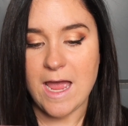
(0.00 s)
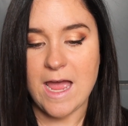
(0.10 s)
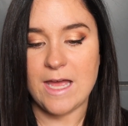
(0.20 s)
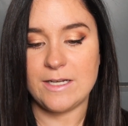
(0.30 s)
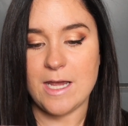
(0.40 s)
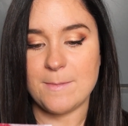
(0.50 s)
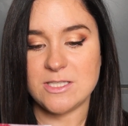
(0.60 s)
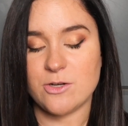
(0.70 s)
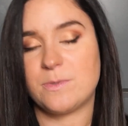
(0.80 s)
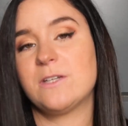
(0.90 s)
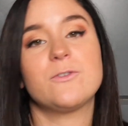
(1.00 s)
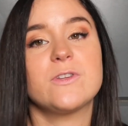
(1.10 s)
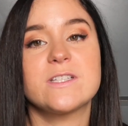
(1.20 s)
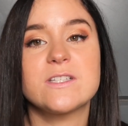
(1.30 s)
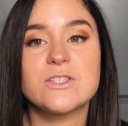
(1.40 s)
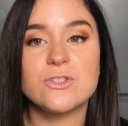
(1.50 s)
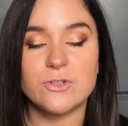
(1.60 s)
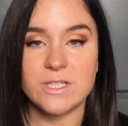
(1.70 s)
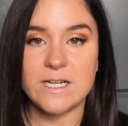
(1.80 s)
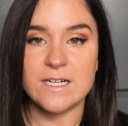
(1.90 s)
And MSRP for this is
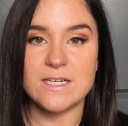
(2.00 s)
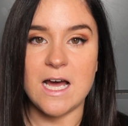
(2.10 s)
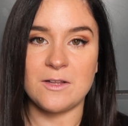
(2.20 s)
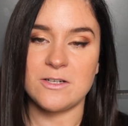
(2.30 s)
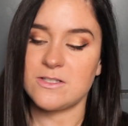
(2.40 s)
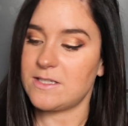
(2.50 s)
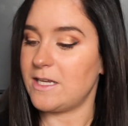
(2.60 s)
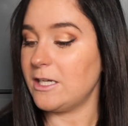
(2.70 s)
$39.